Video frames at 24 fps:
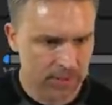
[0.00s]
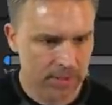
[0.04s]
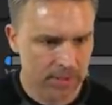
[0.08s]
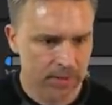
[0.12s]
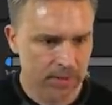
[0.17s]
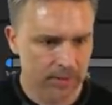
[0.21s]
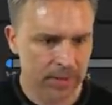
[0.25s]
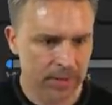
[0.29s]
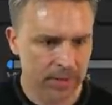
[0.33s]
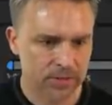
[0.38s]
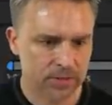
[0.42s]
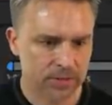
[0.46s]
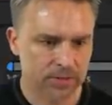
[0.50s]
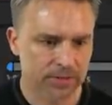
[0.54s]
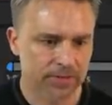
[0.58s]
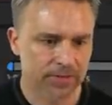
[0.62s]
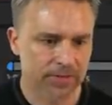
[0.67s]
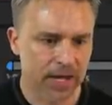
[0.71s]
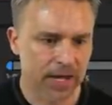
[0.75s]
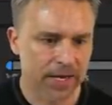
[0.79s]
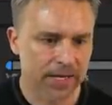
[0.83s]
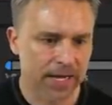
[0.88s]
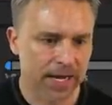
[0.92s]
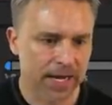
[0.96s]

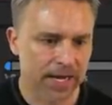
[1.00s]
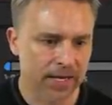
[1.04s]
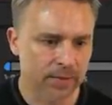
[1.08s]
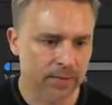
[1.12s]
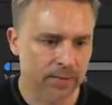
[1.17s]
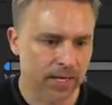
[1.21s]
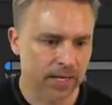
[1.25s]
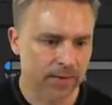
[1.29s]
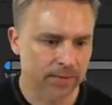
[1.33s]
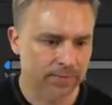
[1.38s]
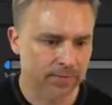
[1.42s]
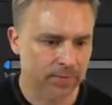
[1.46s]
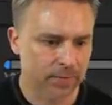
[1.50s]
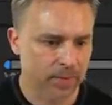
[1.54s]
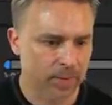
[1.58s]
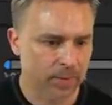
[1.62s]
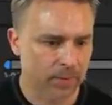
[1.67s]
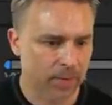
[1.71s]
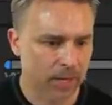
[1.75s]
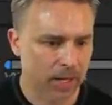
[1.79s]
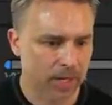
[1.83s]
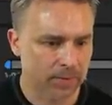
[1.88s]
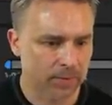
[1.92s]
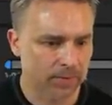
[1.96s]
petrified, animate up from the
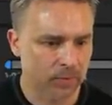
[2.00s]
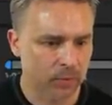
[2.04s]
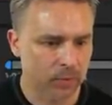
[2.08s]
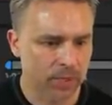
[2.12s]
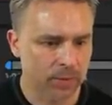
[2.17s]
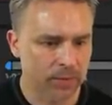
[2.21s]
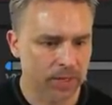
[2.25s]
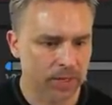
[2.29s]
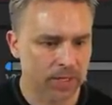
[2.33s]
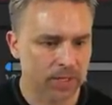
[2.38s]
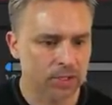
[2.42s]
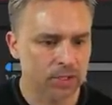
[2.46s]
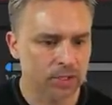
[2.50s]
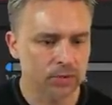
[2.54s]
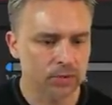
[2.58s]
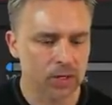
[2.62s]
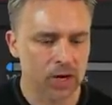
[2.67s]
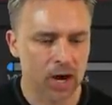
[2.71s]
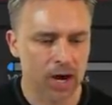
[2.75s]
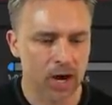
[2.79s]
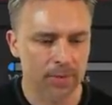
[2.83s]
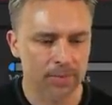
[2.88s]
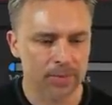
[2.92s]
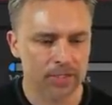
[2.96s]
bottom. We can make a new
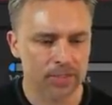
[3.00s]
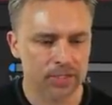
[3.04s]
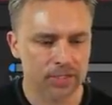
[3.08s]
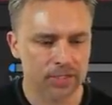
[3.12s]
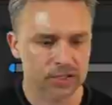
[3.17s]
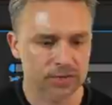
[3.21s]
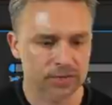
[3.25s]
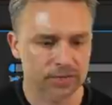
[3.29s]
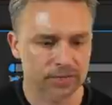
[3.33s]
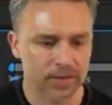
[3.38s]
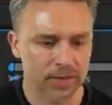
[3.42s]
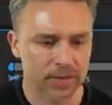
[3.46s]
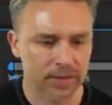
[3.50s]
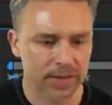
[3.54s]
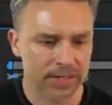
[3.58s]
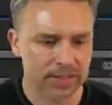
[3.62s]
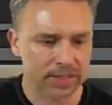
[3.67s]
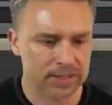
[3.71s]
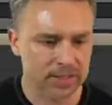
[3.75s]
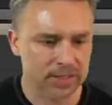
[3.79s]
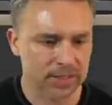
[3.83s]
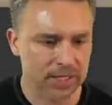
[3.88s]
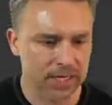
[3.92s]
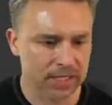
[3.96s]
composition from that
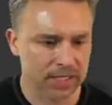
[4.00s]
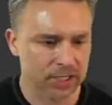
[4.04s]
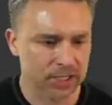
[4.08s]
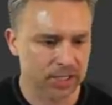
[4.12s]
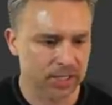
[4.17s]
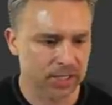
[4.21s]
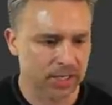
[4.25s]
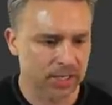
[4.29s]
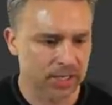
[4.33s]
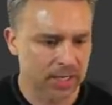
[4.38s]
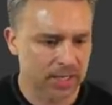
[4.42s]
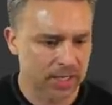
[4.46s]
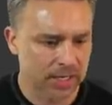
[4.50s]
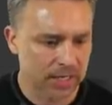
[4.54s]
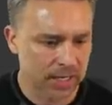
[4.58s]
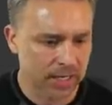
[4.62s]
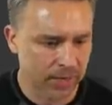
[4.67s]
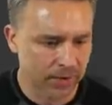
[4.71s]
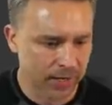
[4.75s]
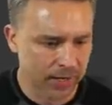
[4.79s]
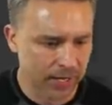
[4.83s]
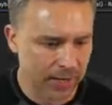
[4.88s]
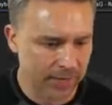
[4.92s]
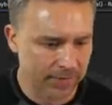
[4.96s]
selection. Now
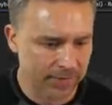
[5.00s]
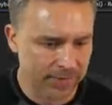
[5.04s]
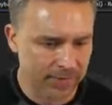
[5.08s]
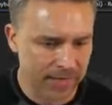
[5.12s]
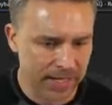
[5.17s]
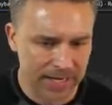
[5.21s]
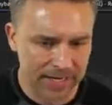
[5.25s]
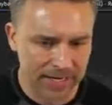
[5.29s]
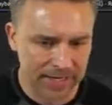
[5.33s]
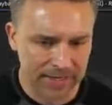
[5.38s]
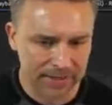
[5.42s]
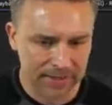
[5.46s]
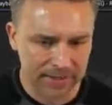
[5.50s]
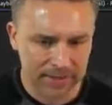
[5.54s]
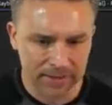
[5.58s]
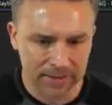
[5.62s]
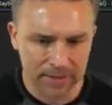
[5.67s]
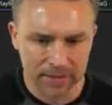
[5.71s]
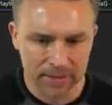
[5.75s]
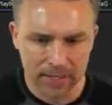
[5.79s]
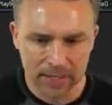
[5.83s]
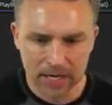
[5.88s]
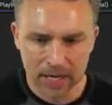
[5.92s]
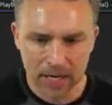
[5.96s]
I have that.
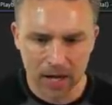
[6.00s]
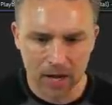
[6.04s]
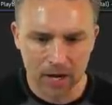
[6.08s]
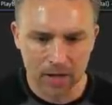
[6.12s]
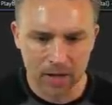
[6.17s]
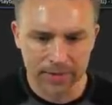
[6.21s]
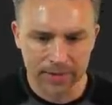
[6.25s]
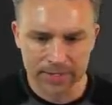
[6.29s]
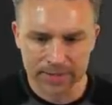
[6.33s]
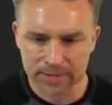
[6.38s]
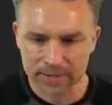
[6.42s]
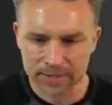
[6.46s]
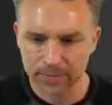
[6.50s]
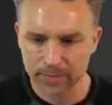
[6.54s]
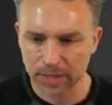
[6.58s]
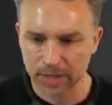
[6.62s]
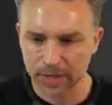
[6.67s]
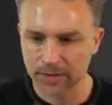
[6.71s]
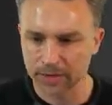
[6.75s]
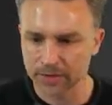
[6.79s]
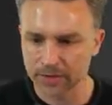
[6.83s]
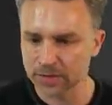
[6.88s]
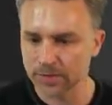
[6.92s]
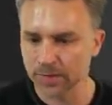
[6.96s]
All that's, but
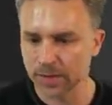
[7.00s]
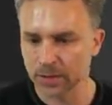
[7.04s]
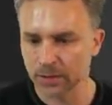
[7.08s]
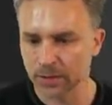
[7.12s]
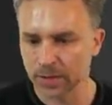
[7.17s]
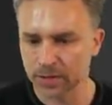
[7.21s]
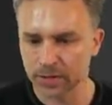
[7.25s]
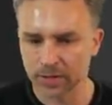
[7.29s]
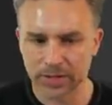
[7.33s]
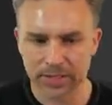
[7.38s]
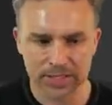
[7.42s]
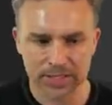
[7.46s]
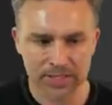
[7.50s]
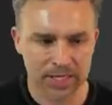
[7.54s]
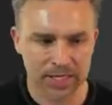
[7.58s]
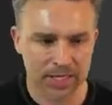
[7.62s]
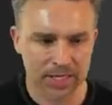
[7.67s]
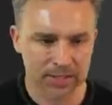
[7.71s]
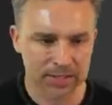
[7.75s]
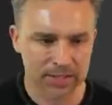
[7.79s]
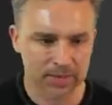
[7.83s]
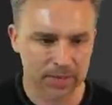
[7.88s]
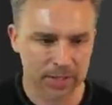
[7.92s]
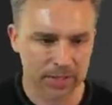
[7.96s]
there's my rendering
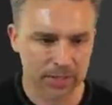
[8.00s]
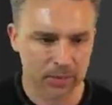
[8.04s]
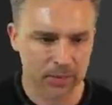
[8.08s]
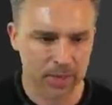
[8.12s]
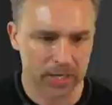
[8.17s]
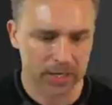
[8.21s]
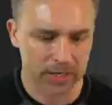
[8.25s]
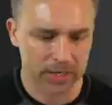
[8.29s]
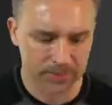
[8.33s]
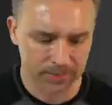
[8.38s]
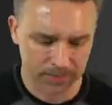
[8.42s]
settings, by the way.